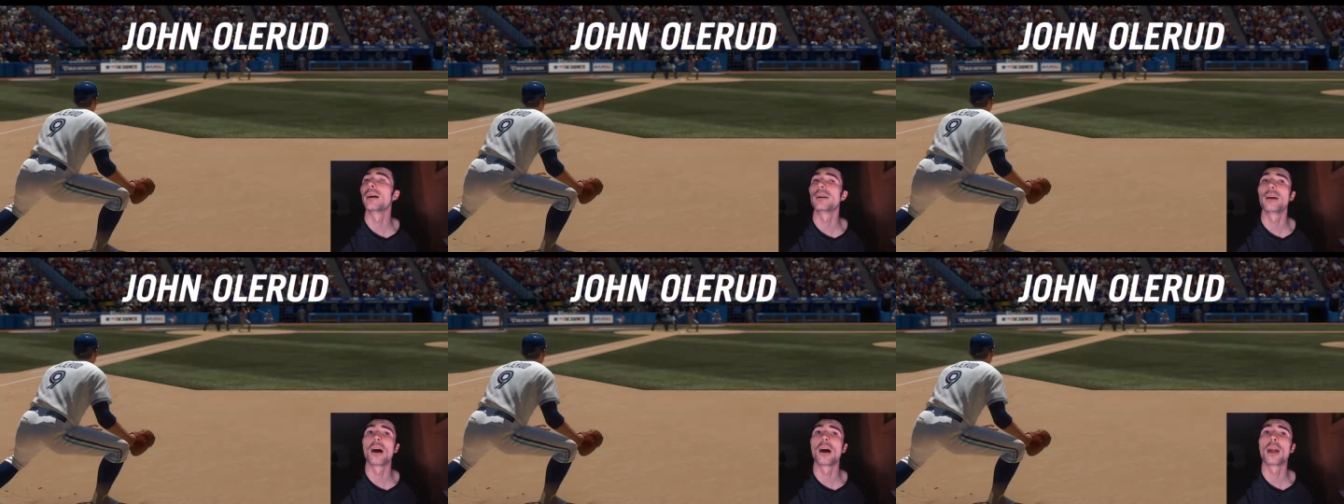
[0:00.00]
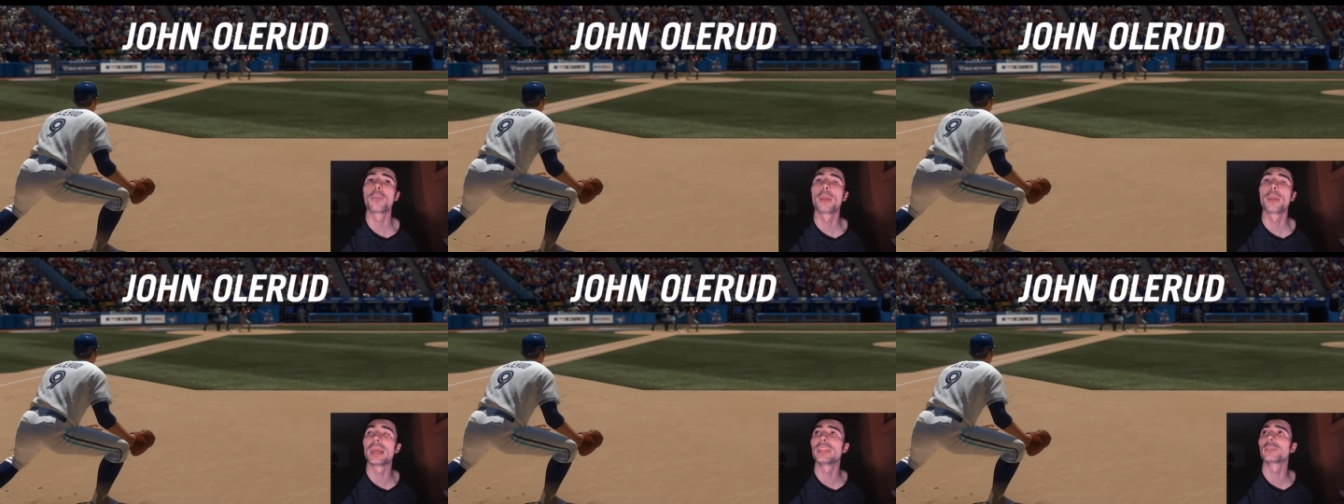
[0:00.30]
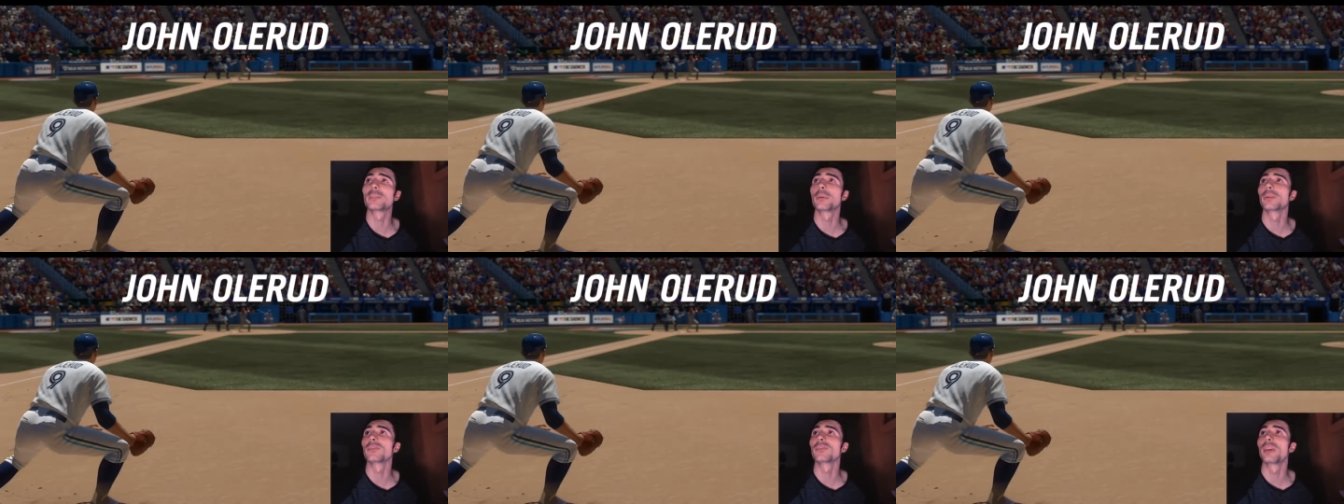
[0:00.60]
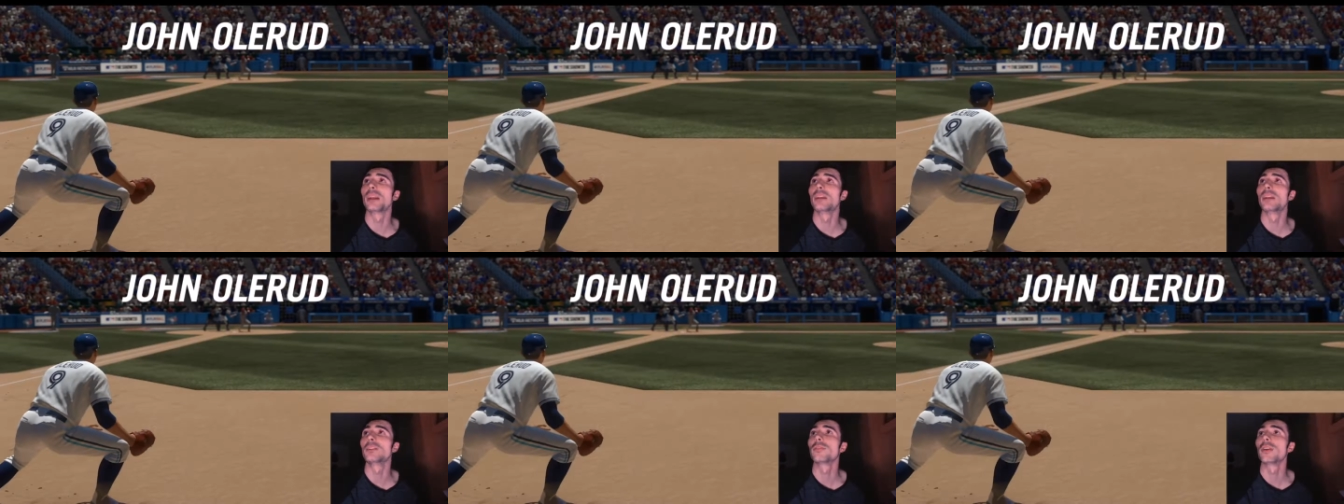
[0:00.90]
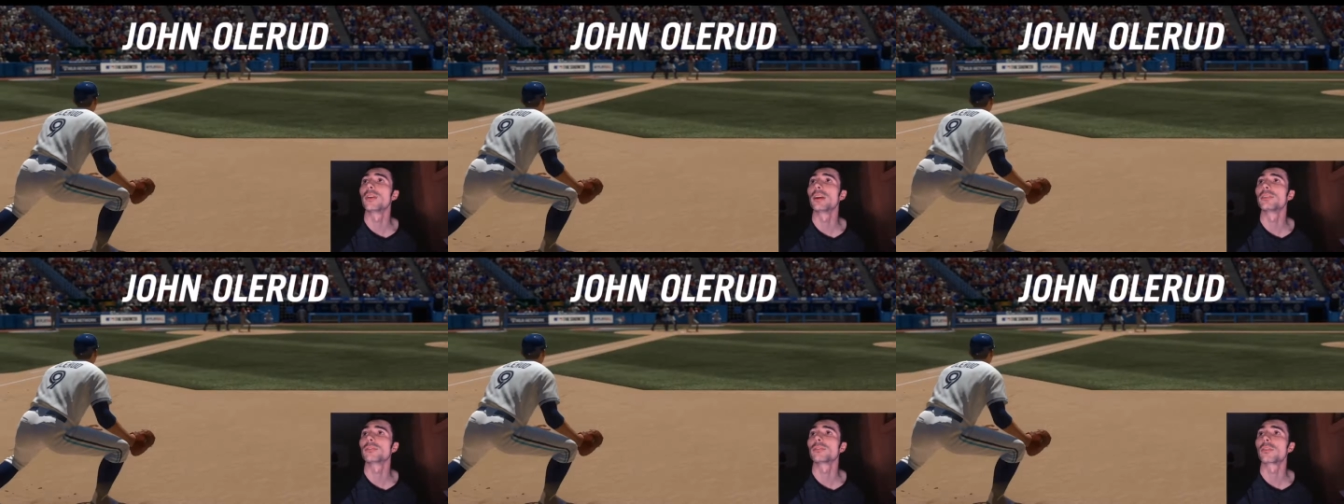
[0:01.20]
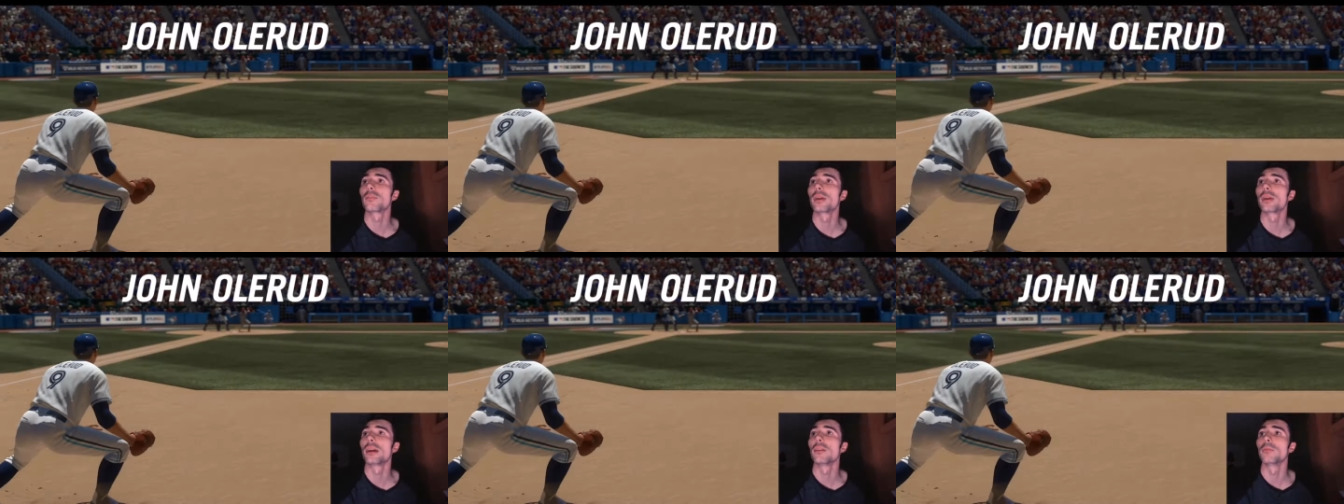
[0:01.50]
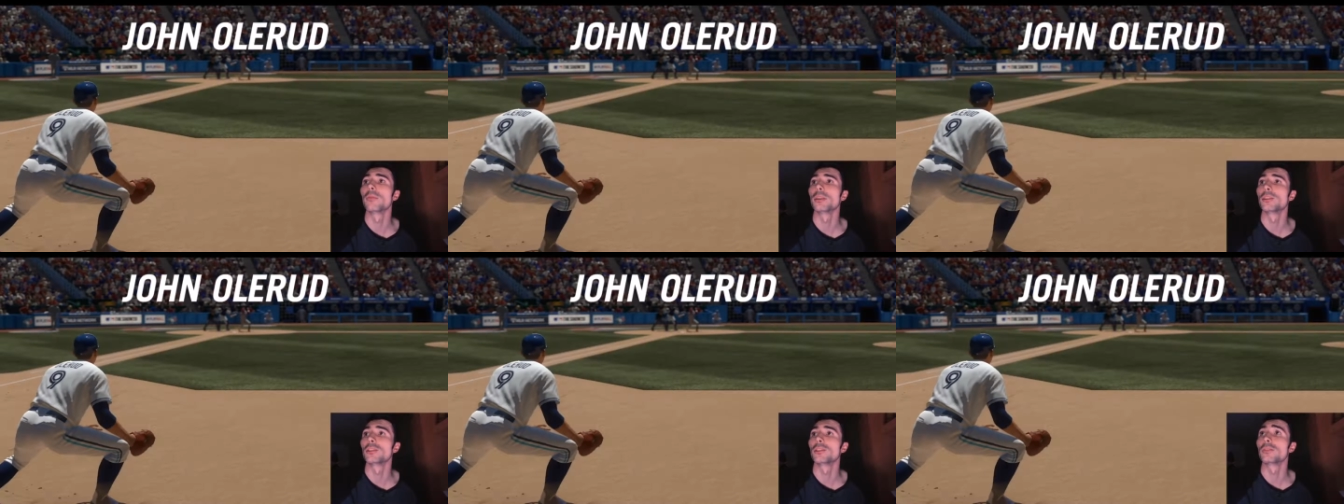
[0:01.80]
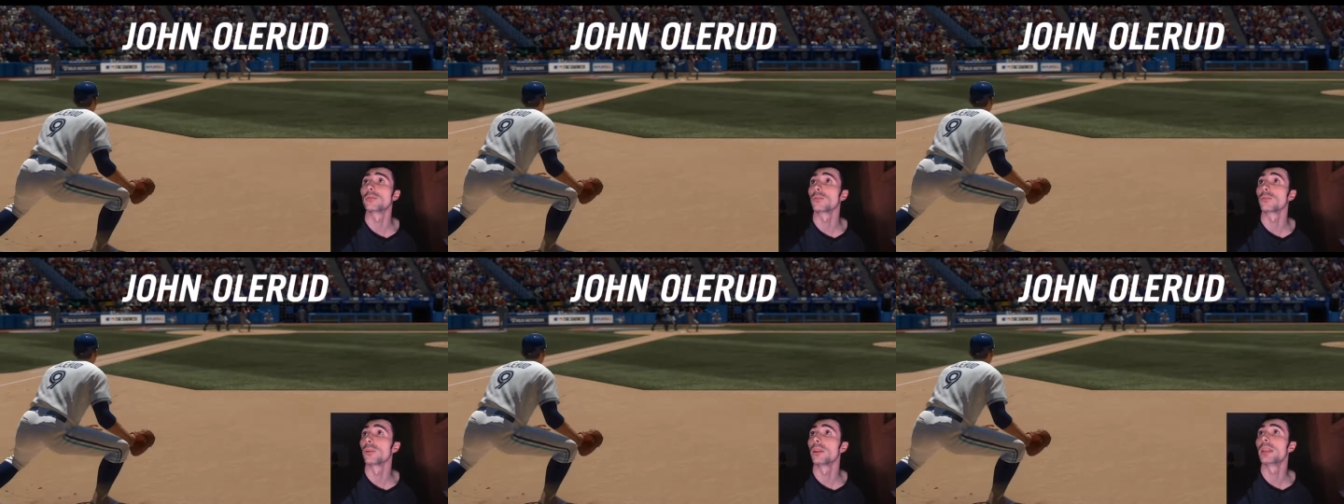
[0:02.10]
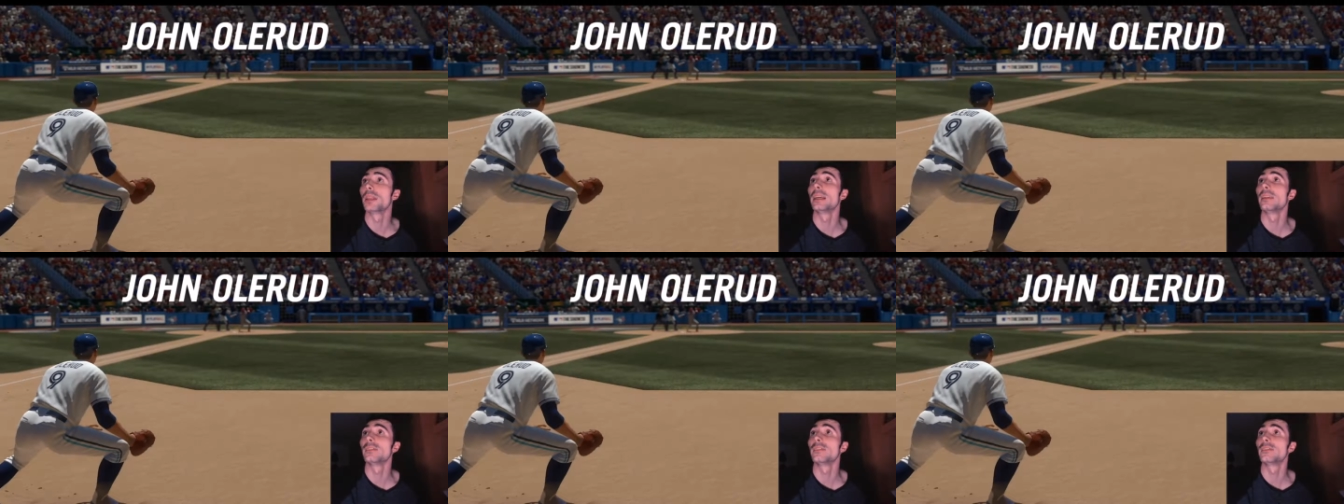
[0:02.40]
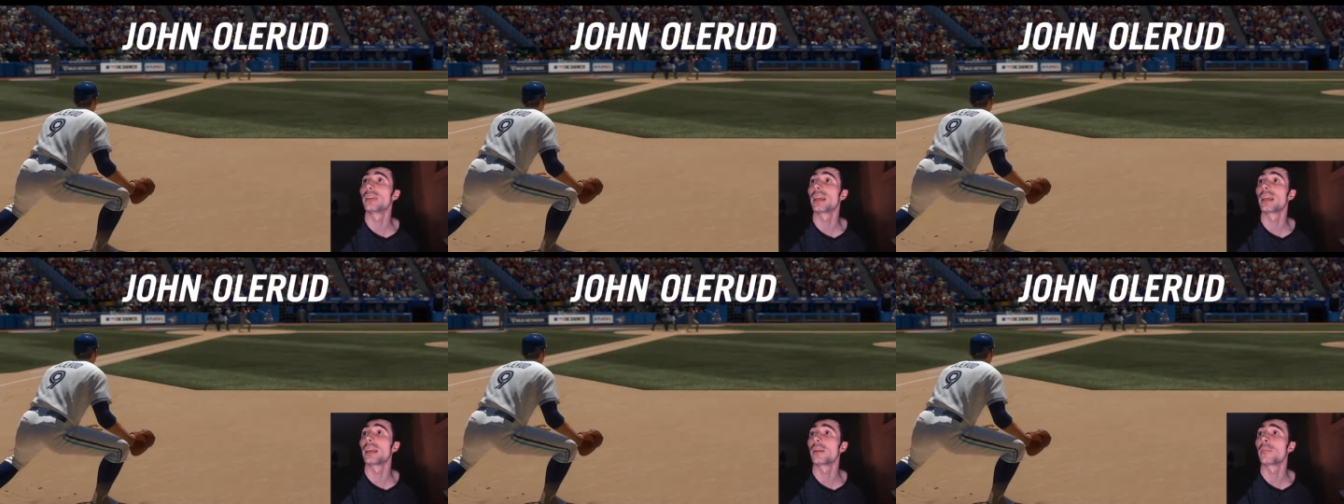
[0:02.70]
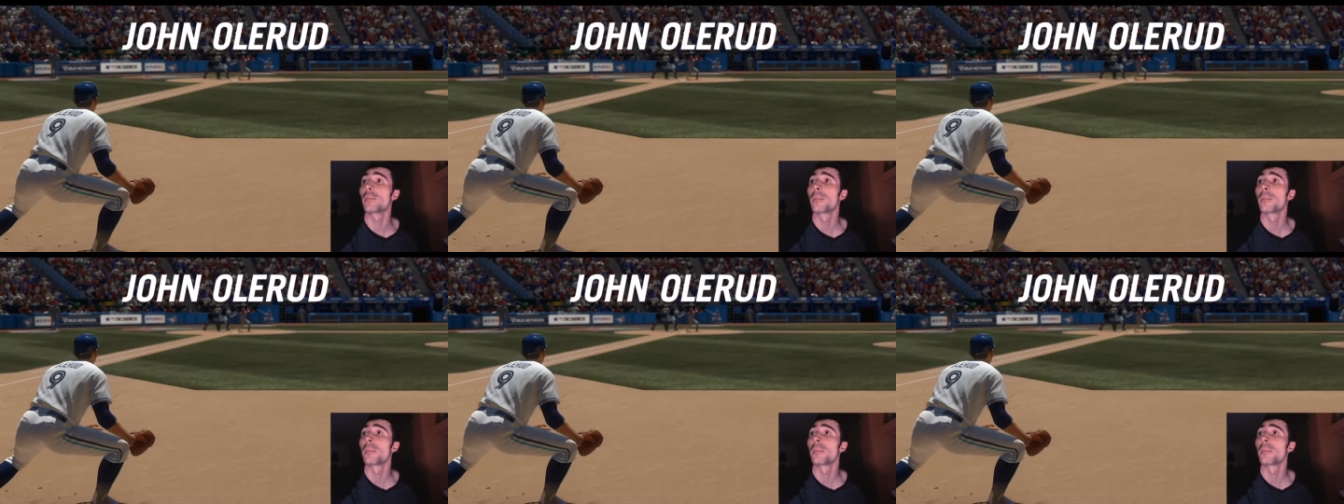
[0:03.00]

on-base percentage for his career, which is really insane.